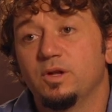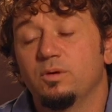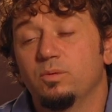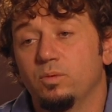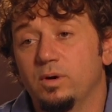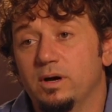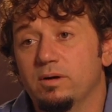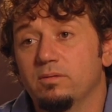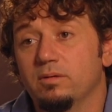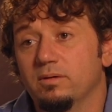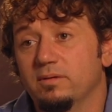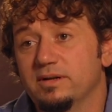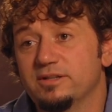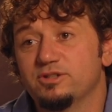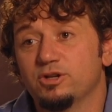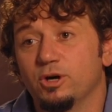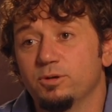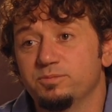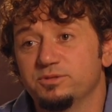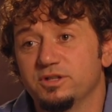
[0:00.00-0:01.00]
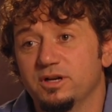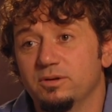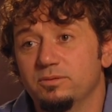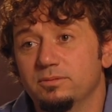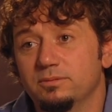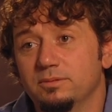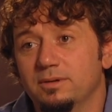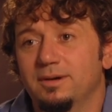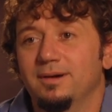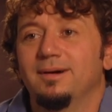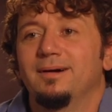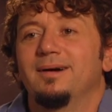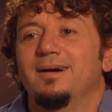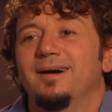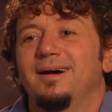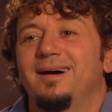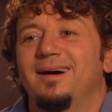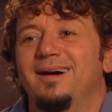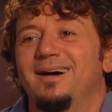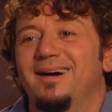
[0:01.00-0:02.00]
Well, let's hope so.
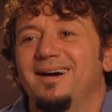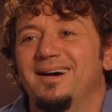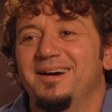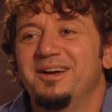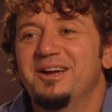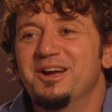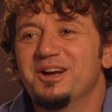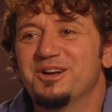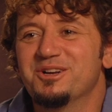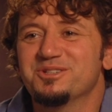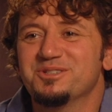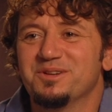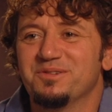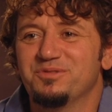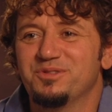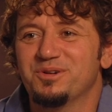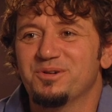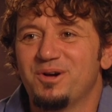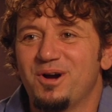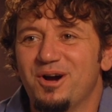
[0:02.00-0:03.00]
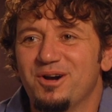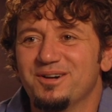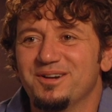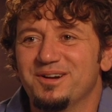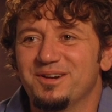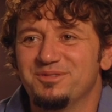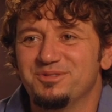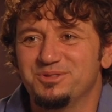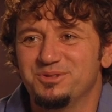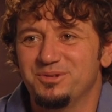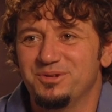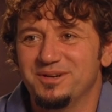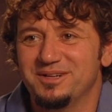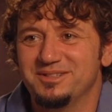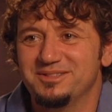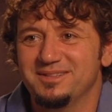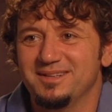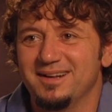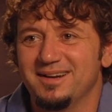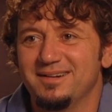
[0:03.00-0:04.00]
Because if there aren't enough
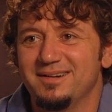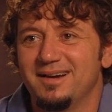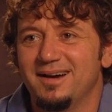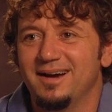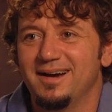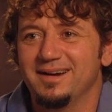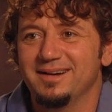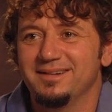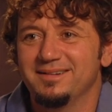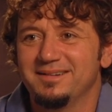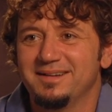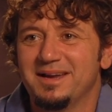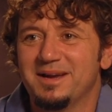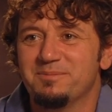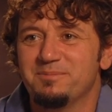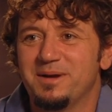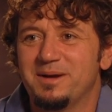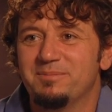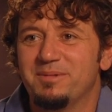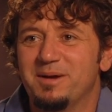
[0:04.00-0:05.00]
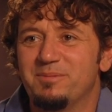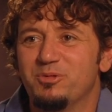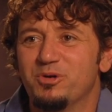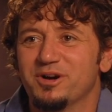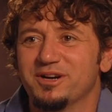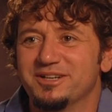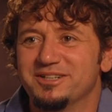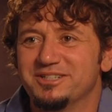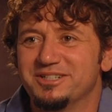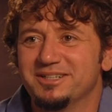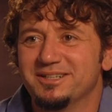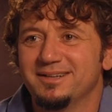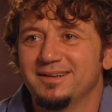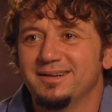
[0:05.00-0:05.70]
stories, then I can't pay my mortgage.